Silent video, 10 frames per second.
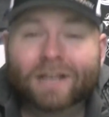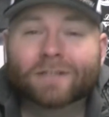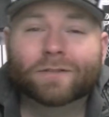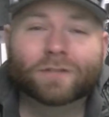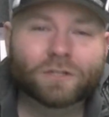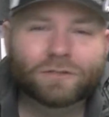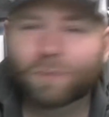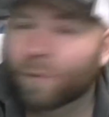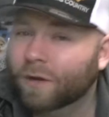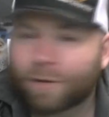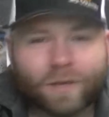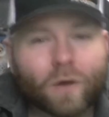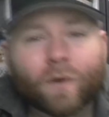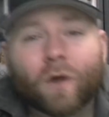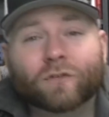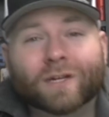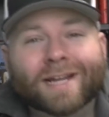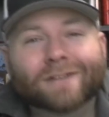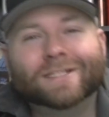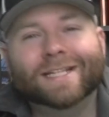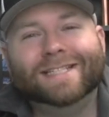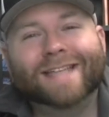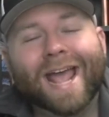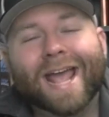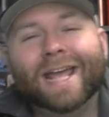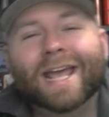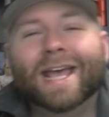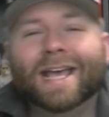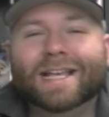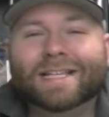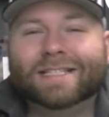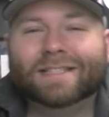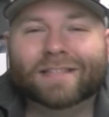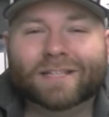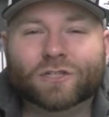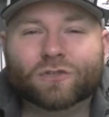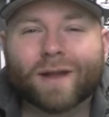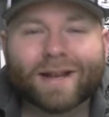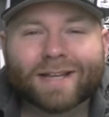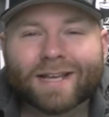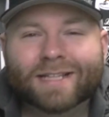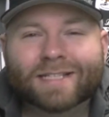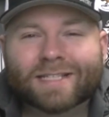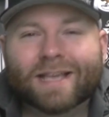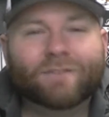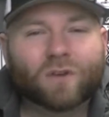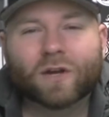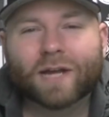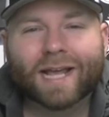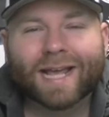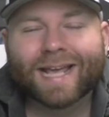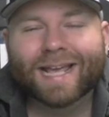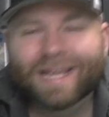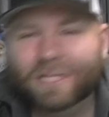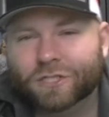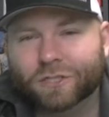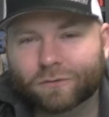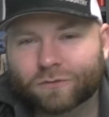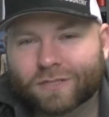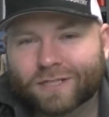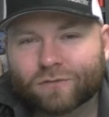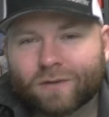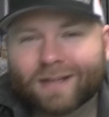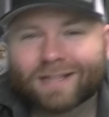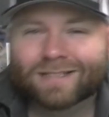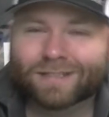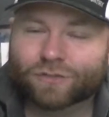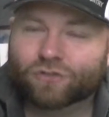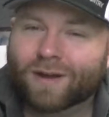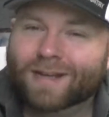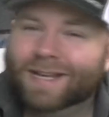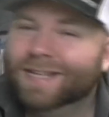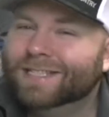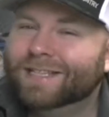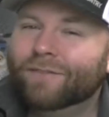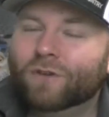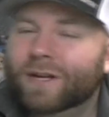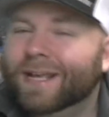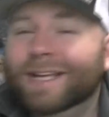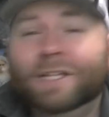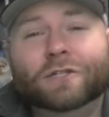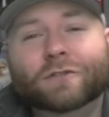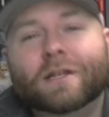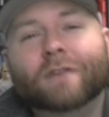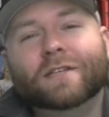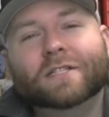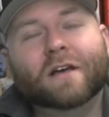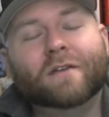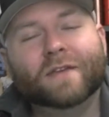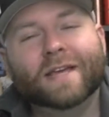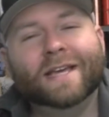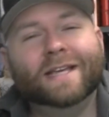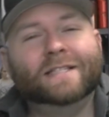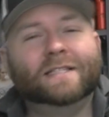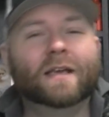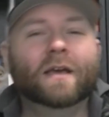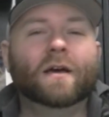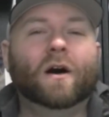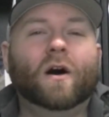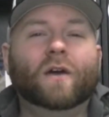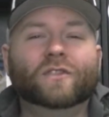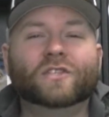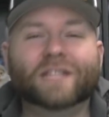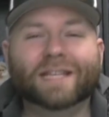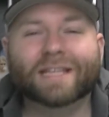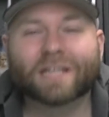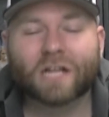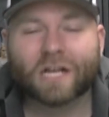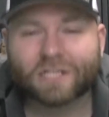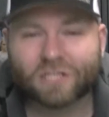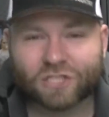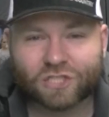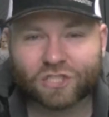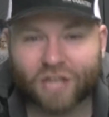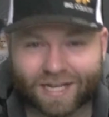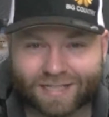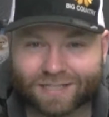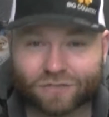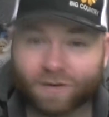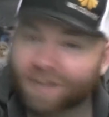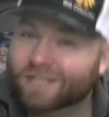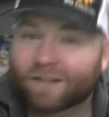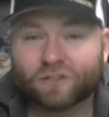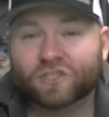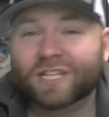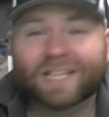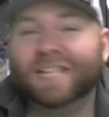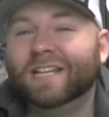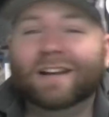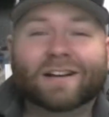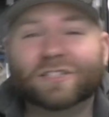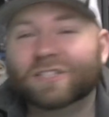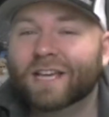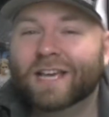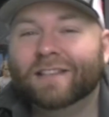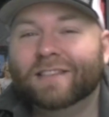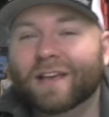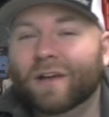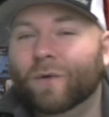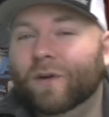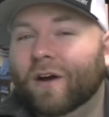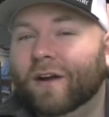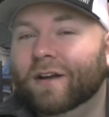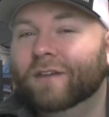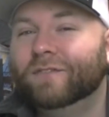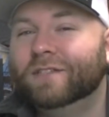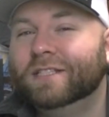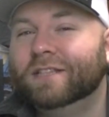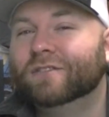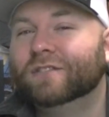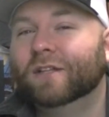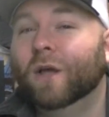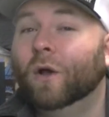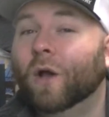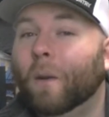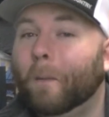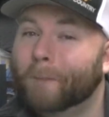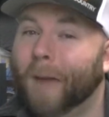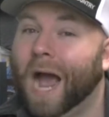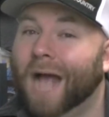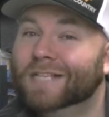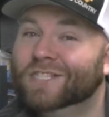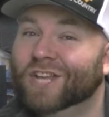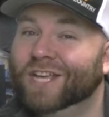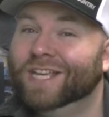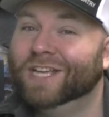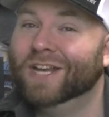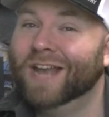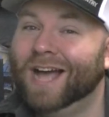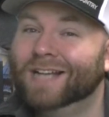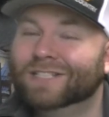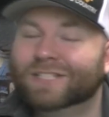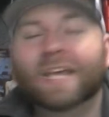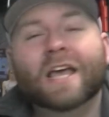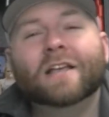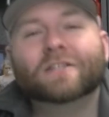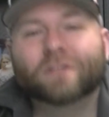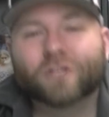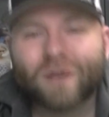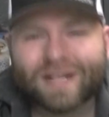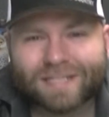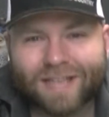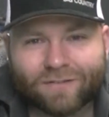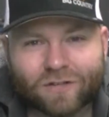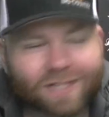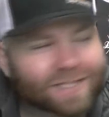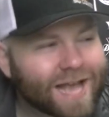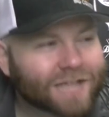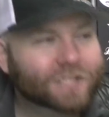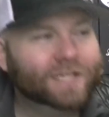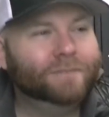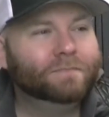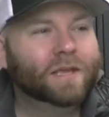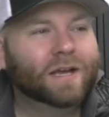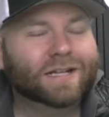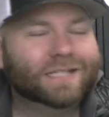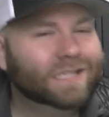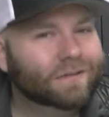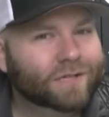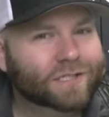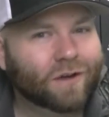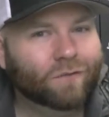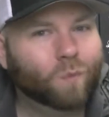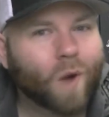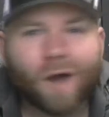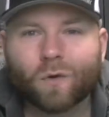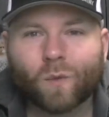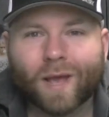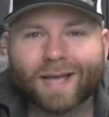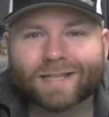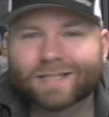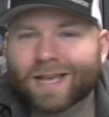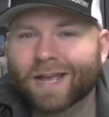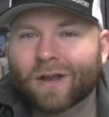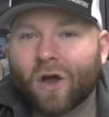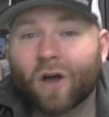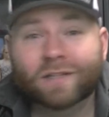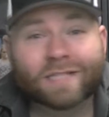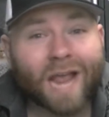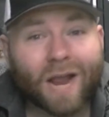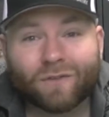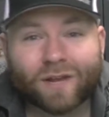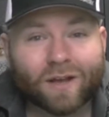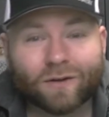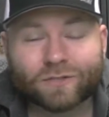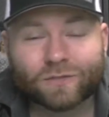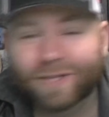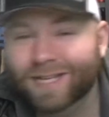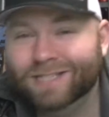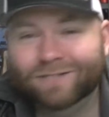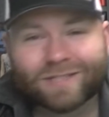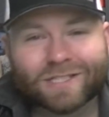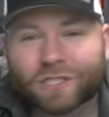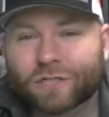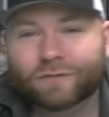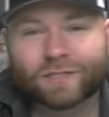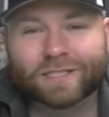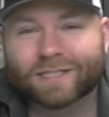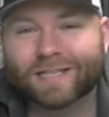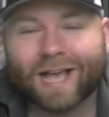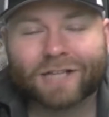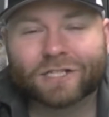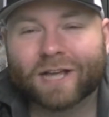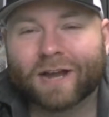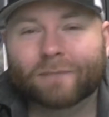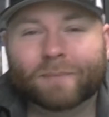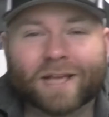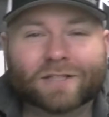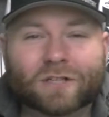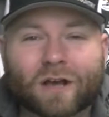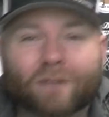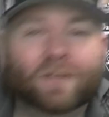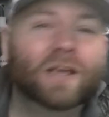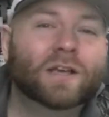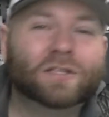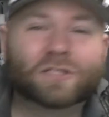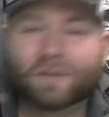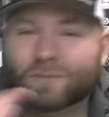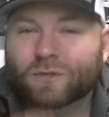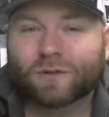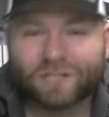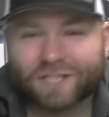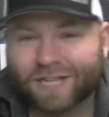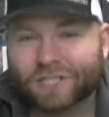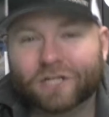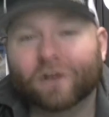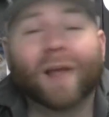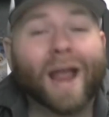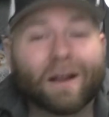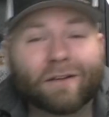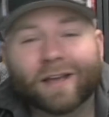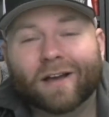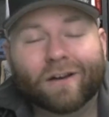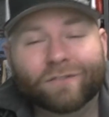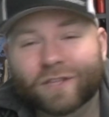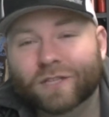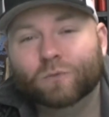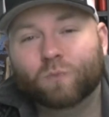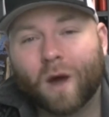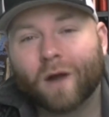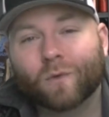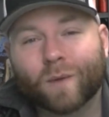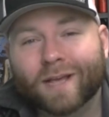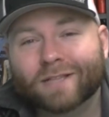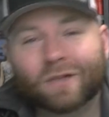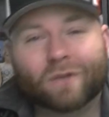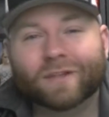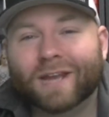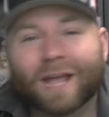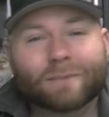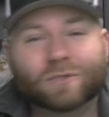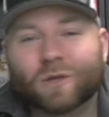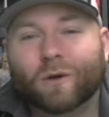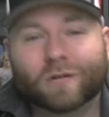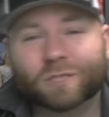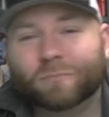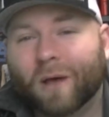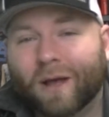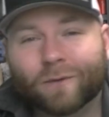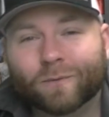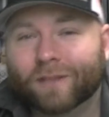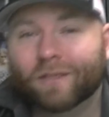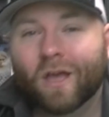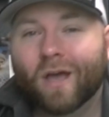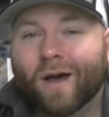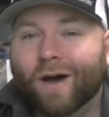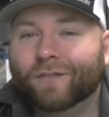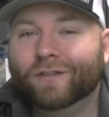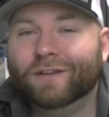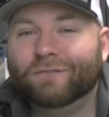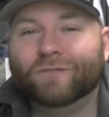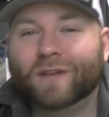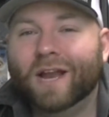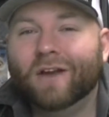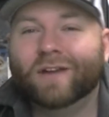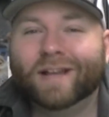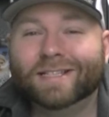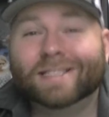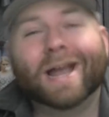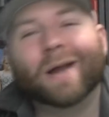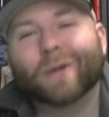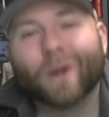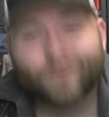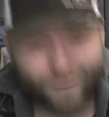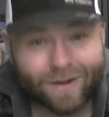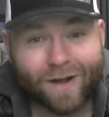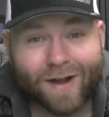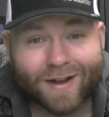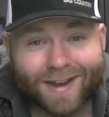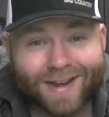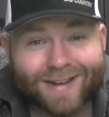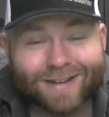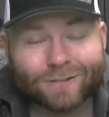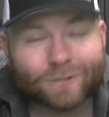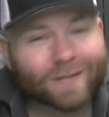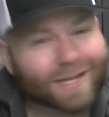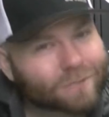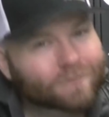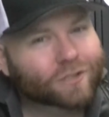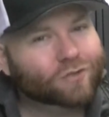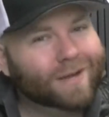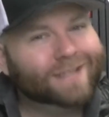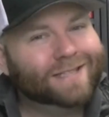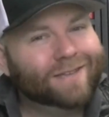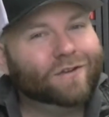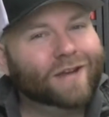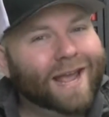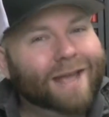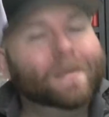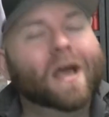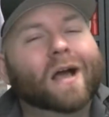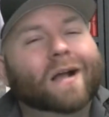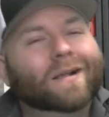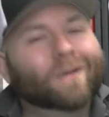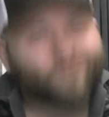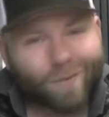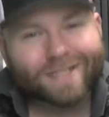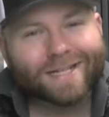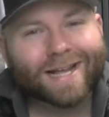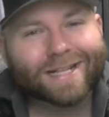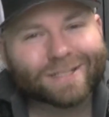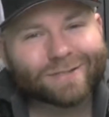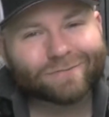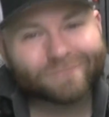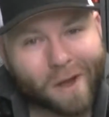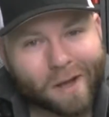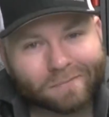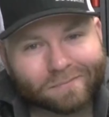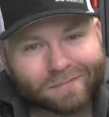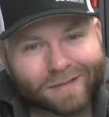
So the juice that we're to be going over here today is the Trent Severn Ejuice. That's right, it is the Trent Severn Ejuice. Now this stuff is on the Stinky Canucks site. That's right, it's another Stinky Canucks thing going on here. If you see, there's the logo, Stinky Canucks. So the Trent Severn is actually a series of waterways in Ontario. So each of these juices is actually kind of based off some sort of section or area of these waterways. All the names correspond with all the different areas that are going on in here. So that's where the Trent Severn name originates from.